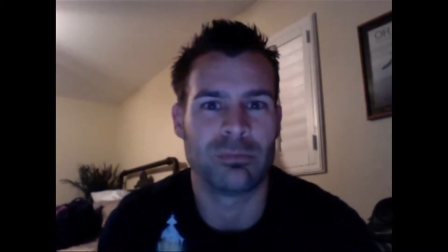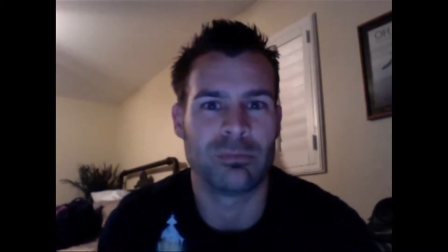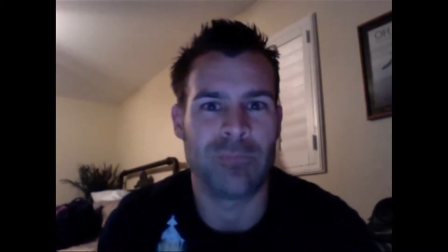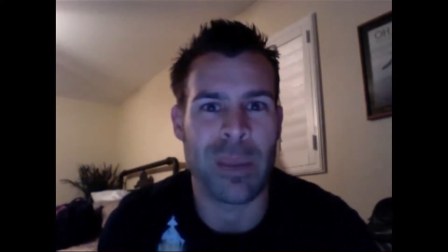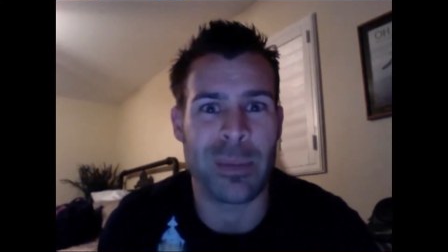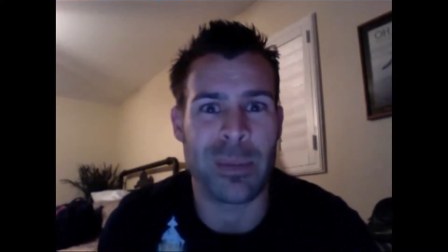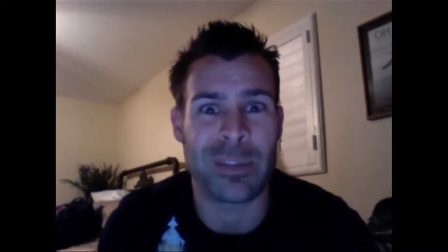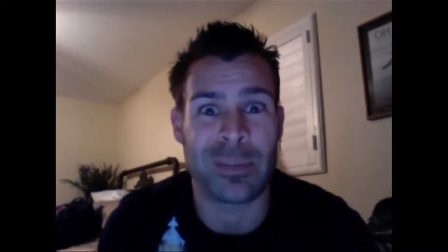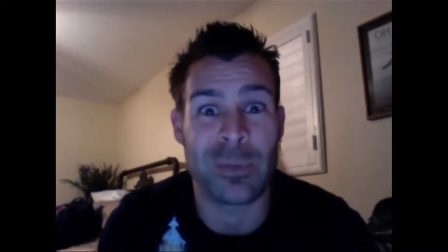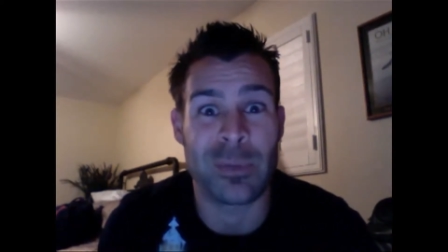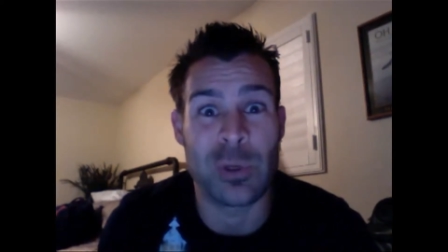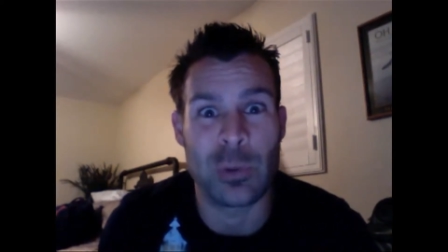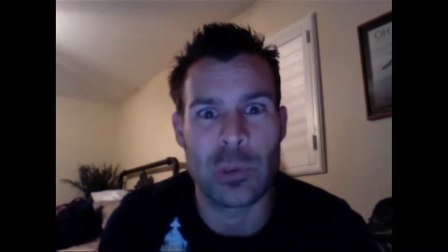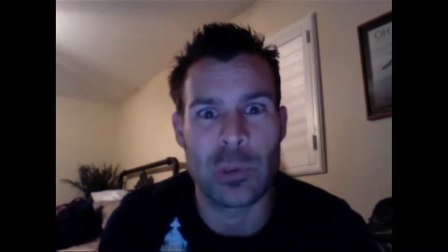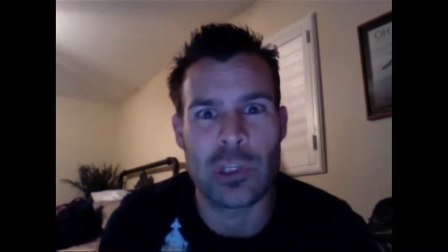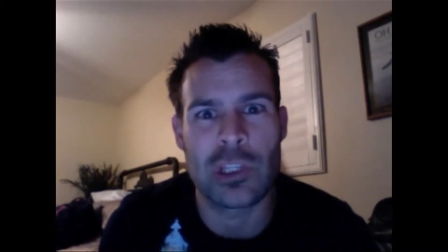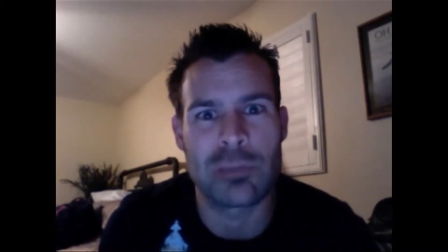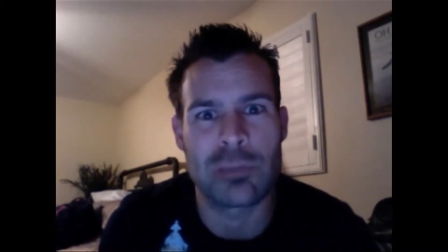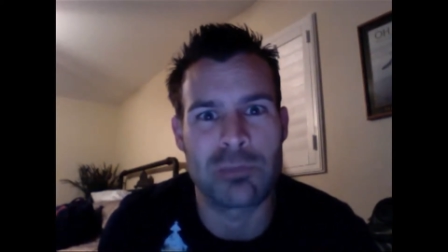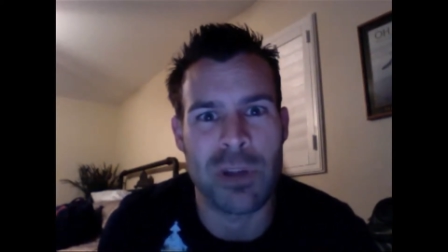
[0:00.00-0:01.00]
maybe some new
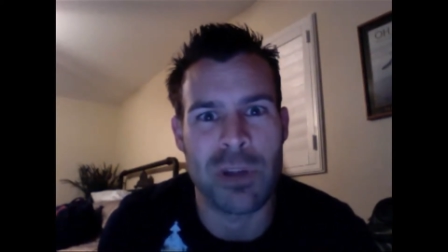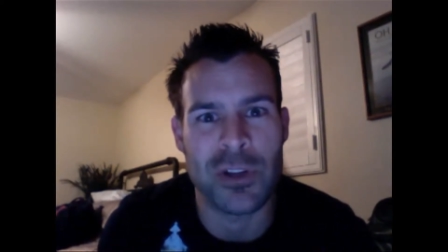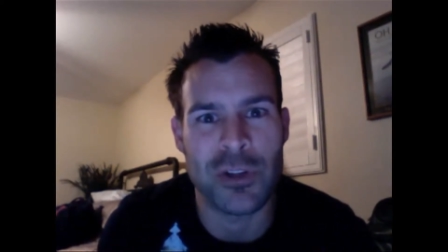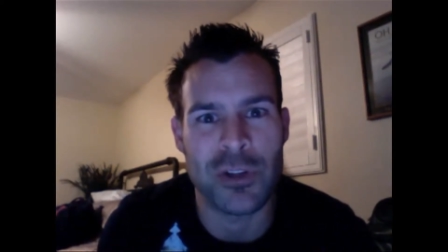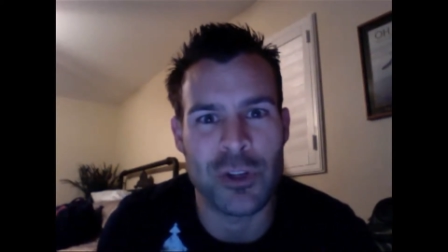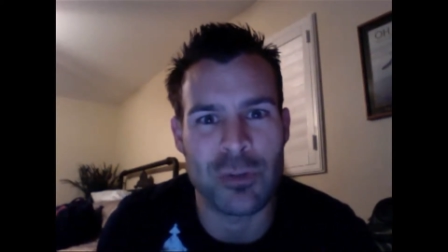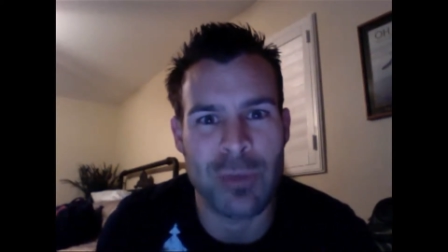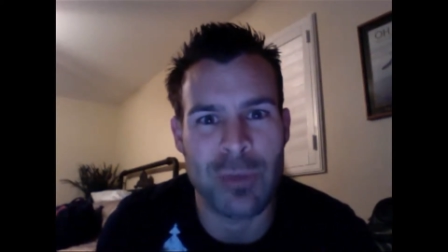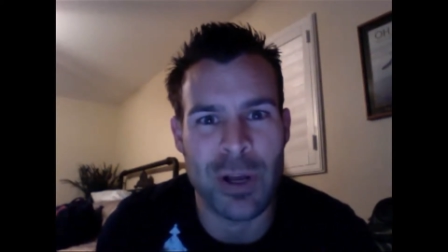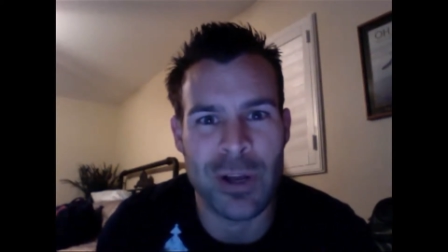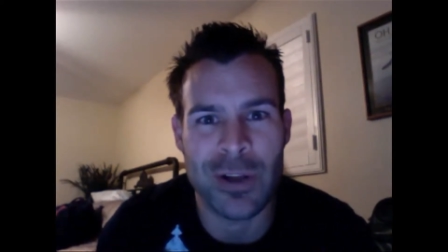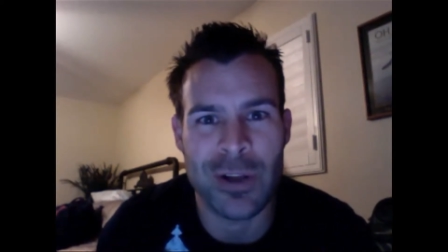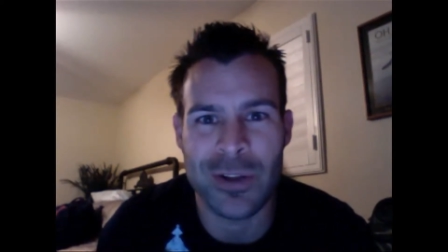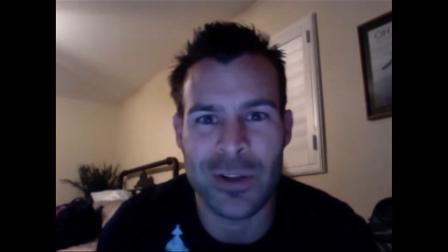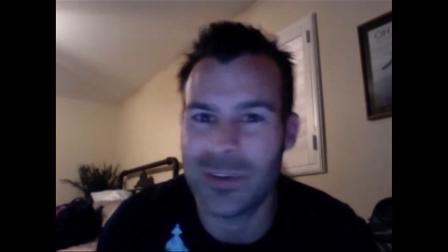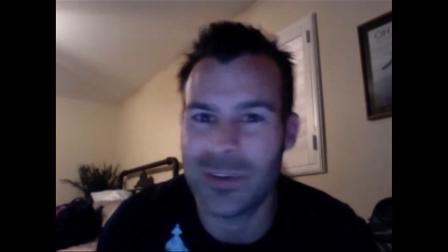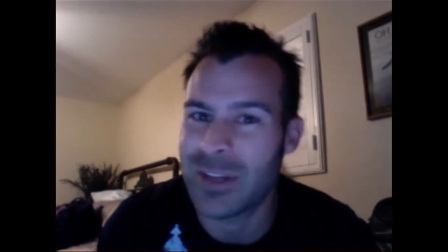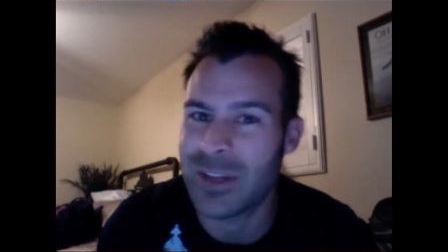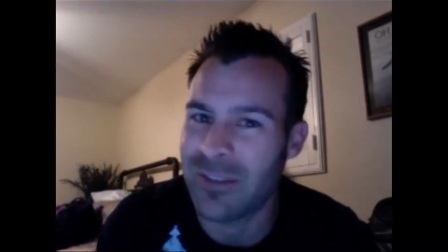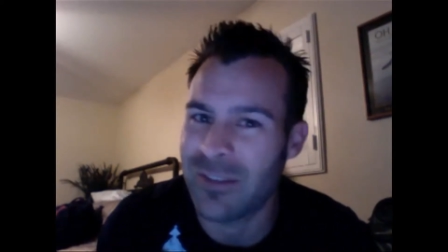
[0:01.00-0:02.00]
Sponge
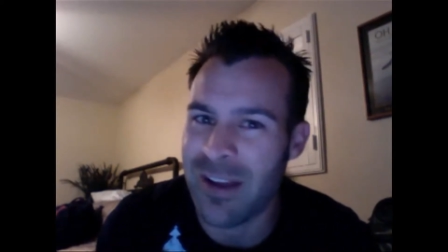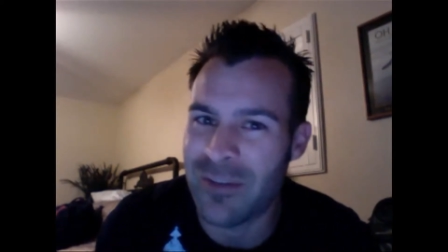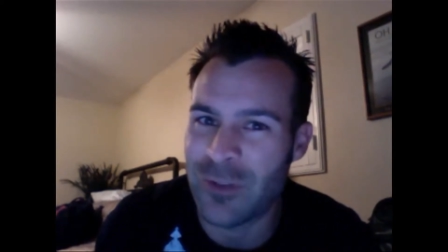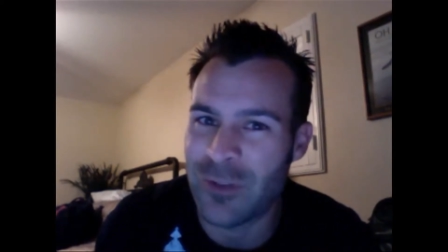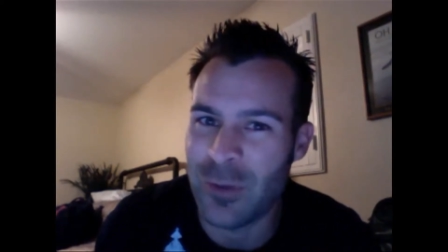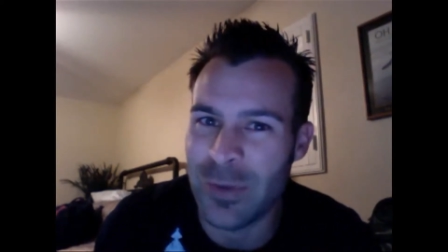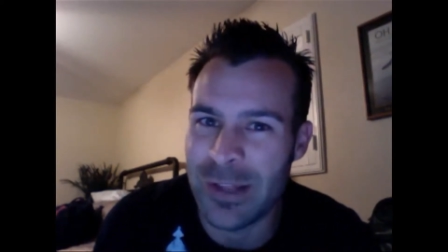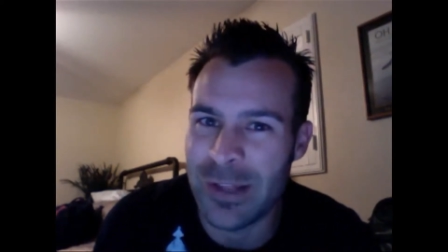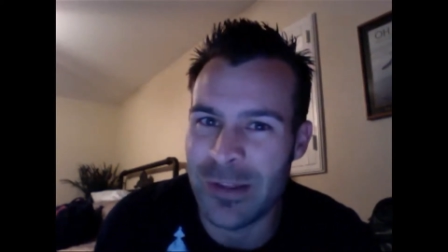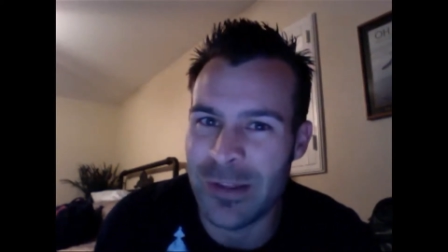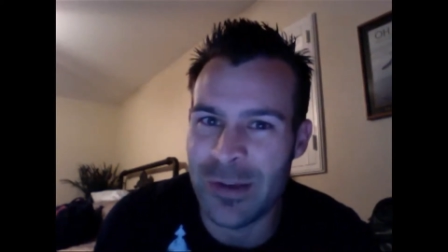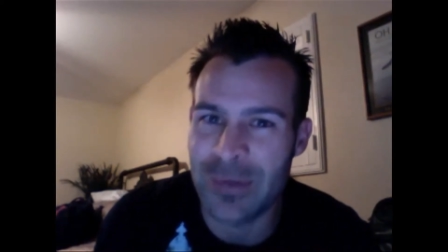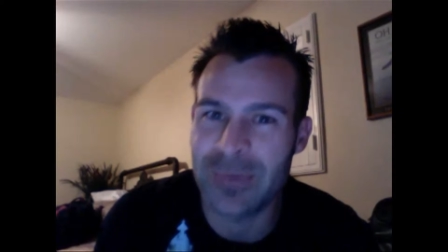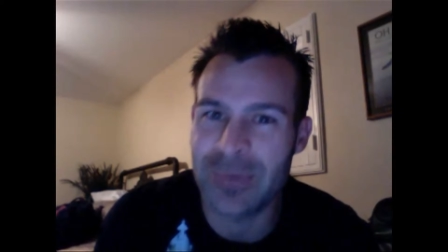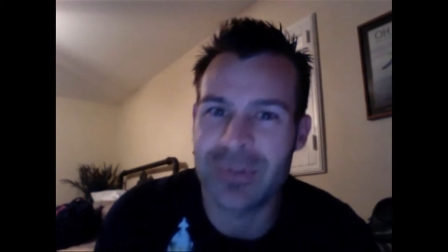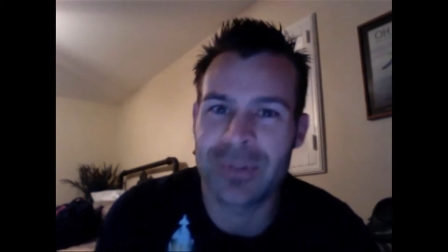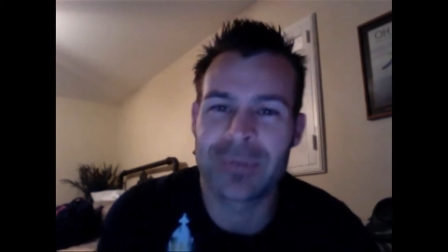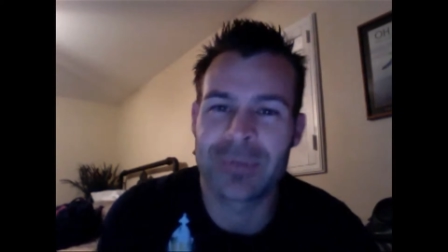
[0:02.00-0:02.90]
Balls, can never have too many of those,